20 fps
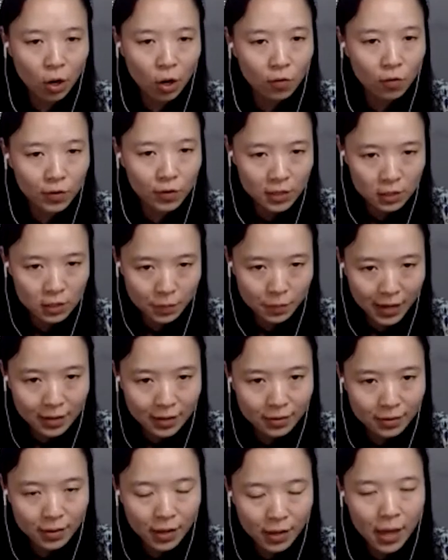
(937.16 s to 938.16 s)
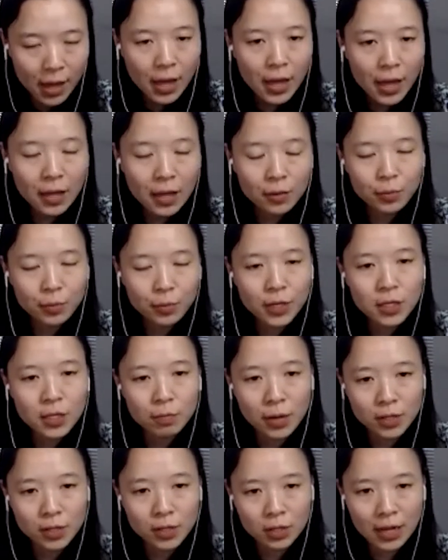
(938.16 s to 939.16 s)
over space, it pretty
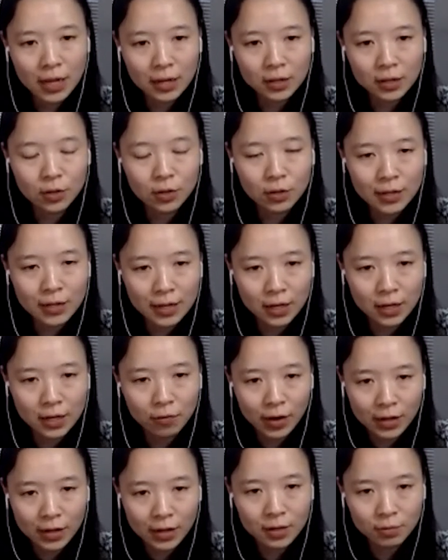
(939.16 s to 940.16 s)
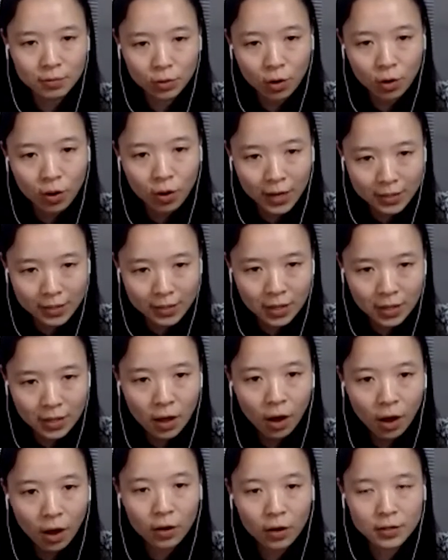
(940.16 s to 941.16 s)
much like look like a random noise
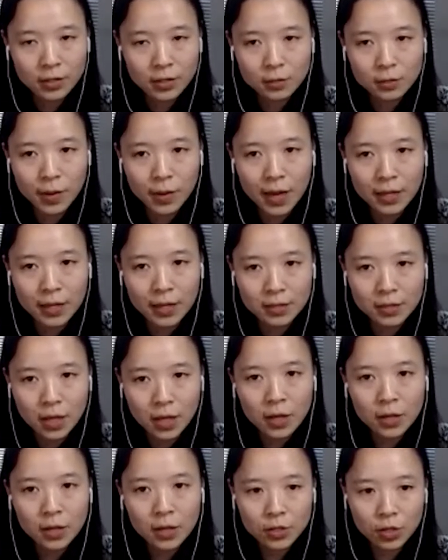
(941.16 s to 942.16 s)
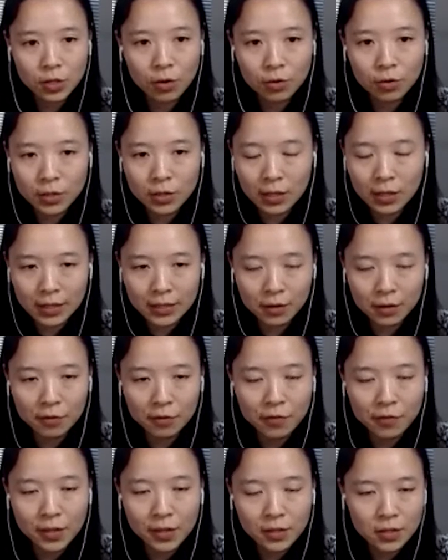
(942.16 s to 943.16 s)
on a space. So the latent
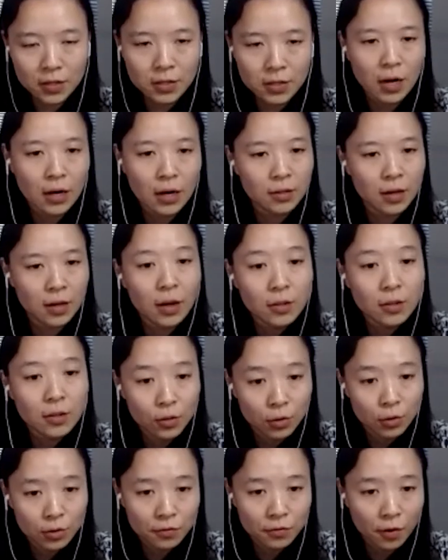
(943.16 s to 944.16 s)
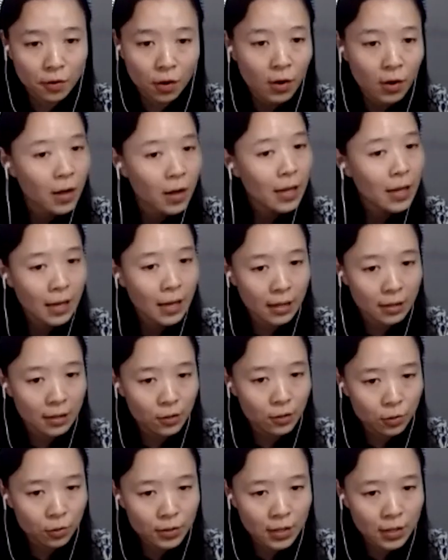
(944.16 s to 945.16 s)
factors are not useful in
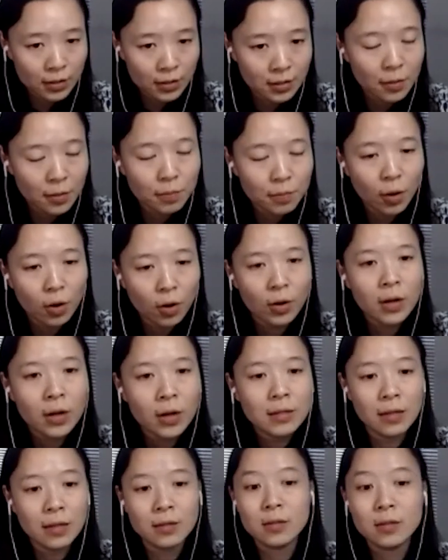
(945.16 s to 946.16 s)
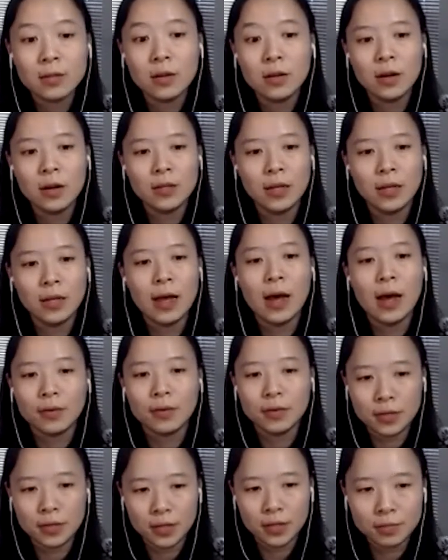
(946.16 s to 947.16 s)
using simple tensor learning
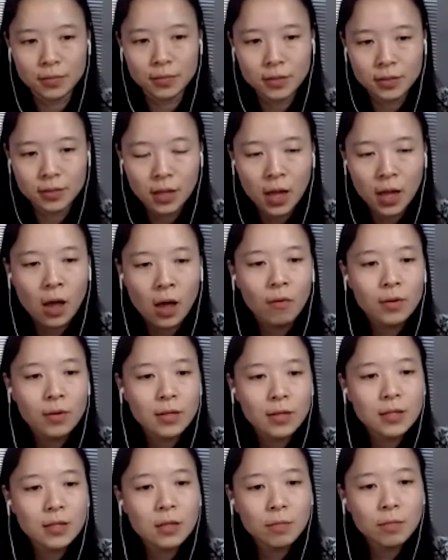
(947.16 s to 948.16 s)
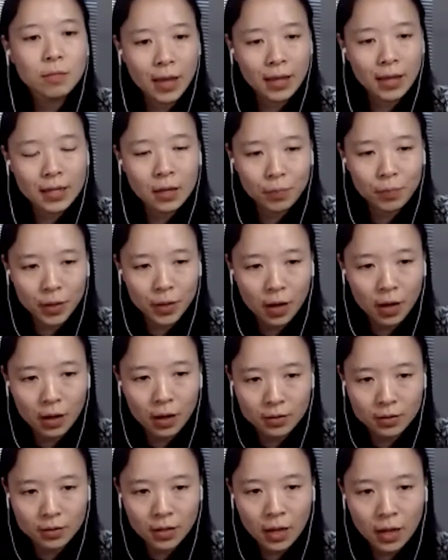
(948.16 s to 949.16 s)
algorithms. This is mainly
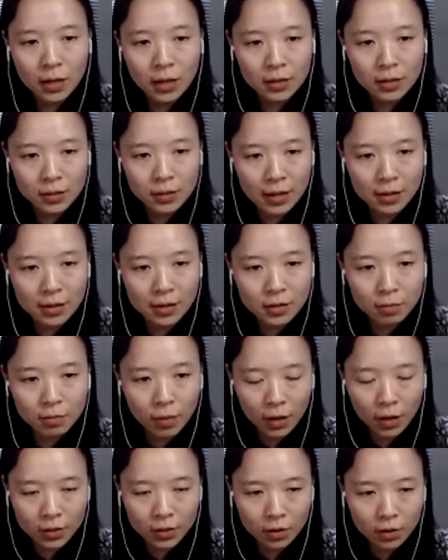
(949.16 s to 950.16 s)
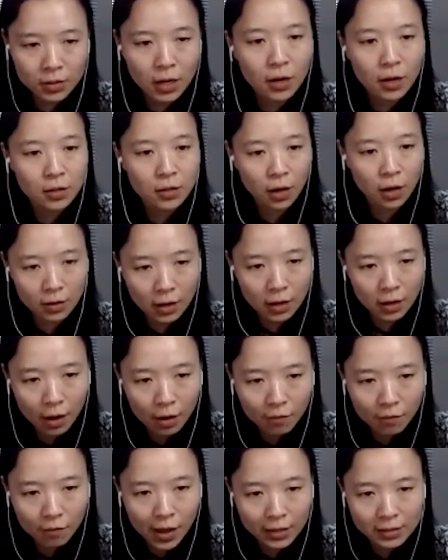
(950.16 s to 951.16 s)
because the tensor models are
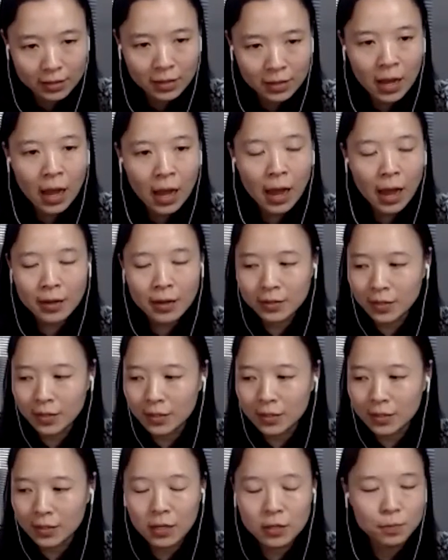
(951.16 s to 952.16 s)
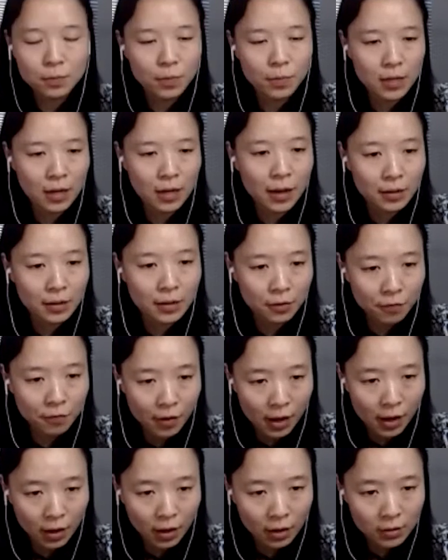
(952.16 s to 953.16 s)
non-convex as discussed by other
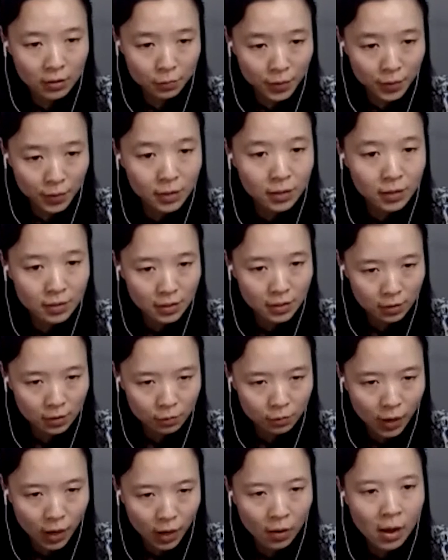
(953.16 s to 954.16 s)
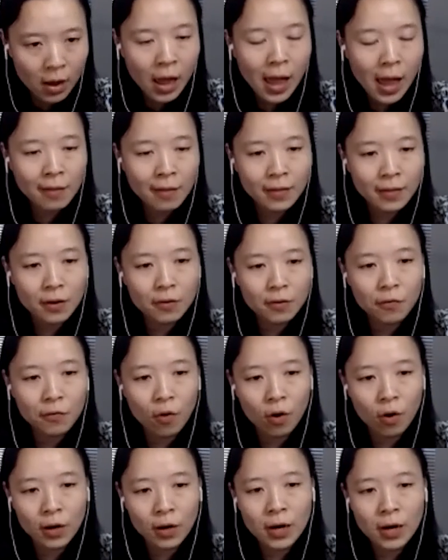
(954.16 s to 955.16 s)
uh, speakers as well. And
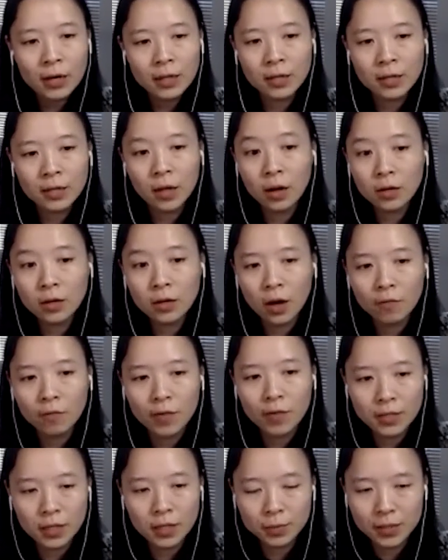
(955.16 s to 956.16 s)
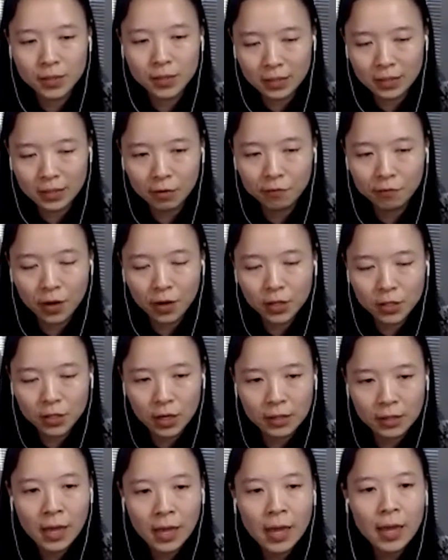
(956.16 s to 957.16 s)
therefore the non-convex objective
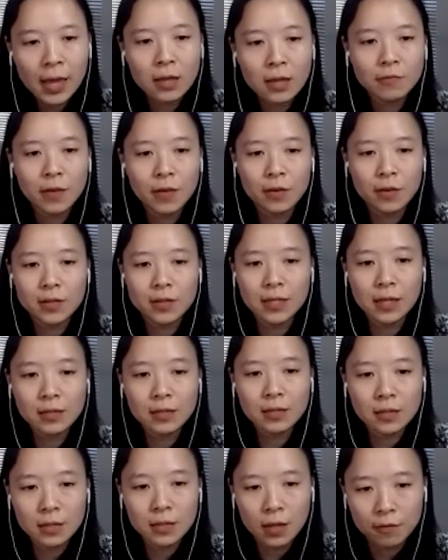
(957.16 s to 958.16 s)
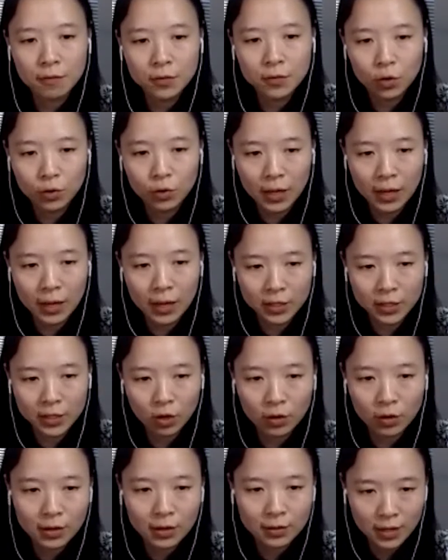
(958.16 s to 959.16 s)
function is very sensitive to the
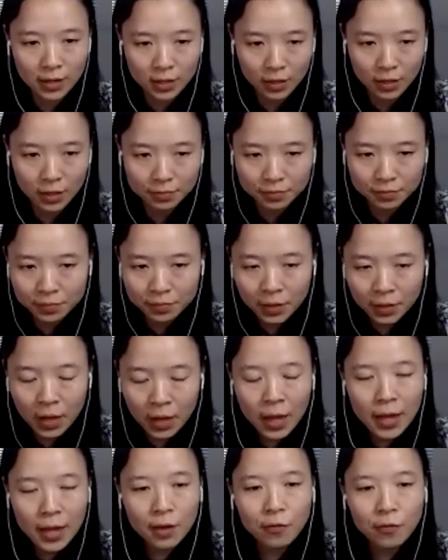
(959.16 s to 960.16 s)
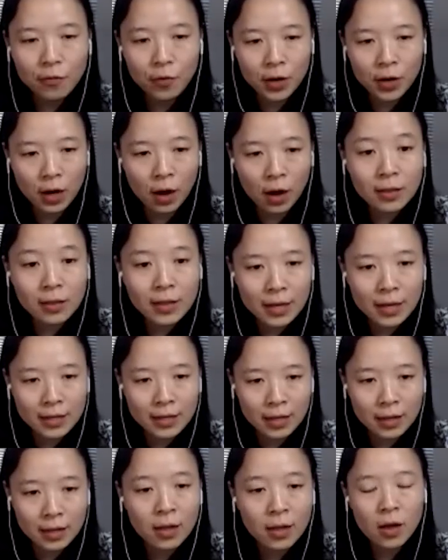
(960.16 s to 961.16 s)
initial condition. If we're
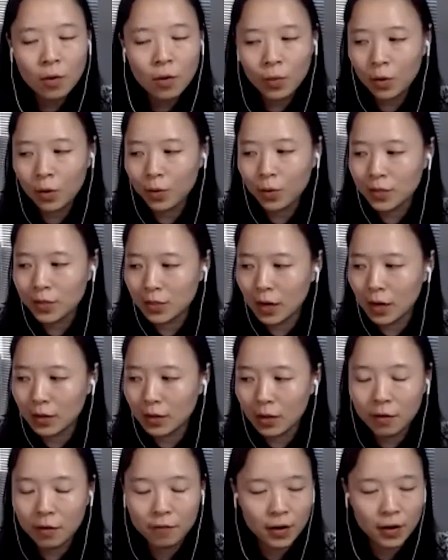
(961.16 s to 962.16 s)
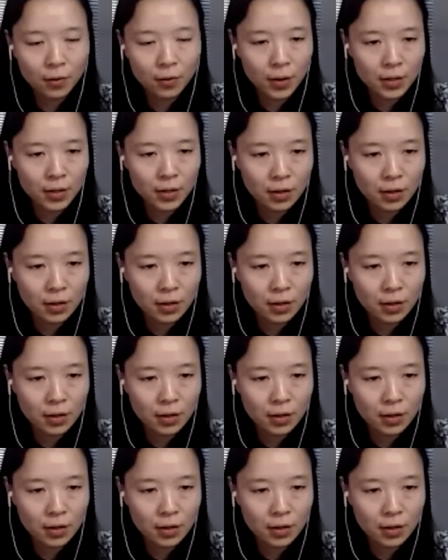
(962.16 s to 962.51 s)
unlucky, where we start a very, with